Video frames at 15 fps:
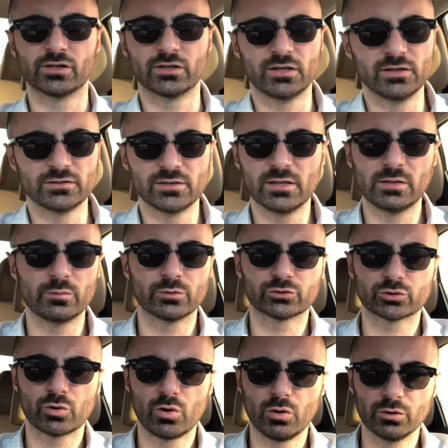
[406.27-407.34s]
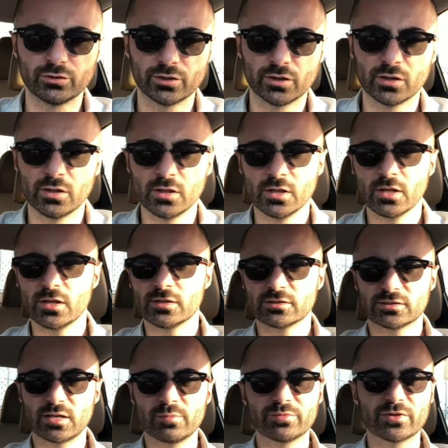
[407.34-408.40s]
He said it was called
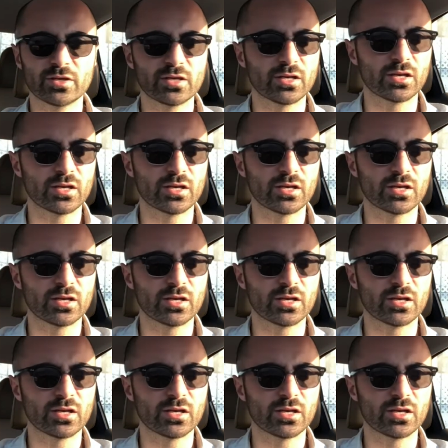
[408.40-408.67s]
something